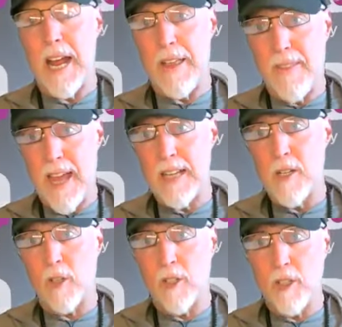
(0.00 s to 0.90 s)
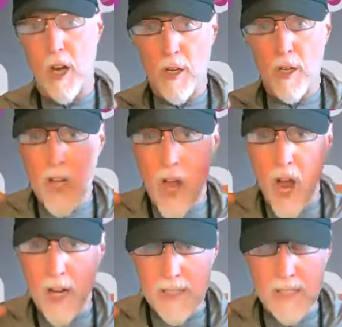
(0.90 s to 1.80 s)
and then you can start
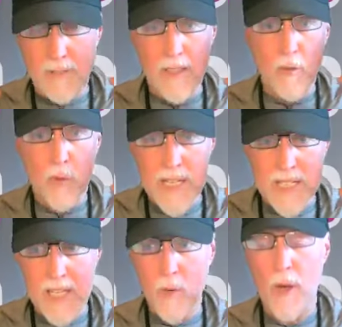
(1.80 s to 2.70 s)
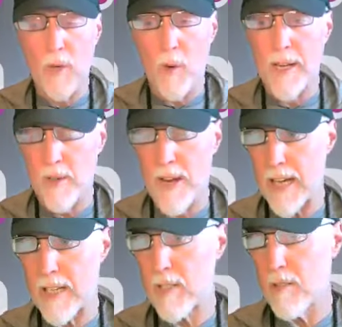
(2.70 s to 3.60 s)
cognitively reasoning, what do I do
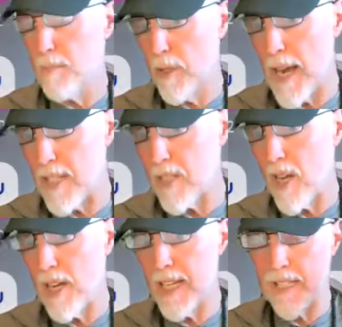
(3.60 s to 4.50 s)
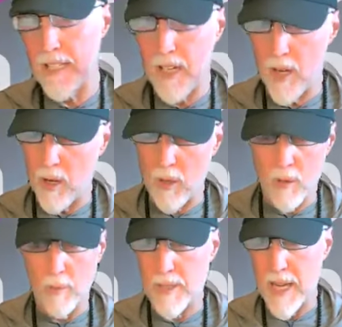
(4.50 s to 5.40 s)
next? Put ice on it,
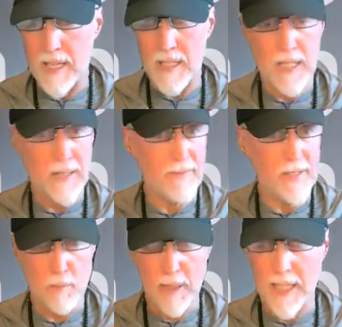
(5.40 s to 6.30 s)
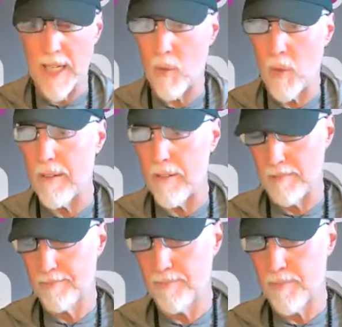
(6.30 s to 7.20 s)
tend it if it's bleeding, whatever.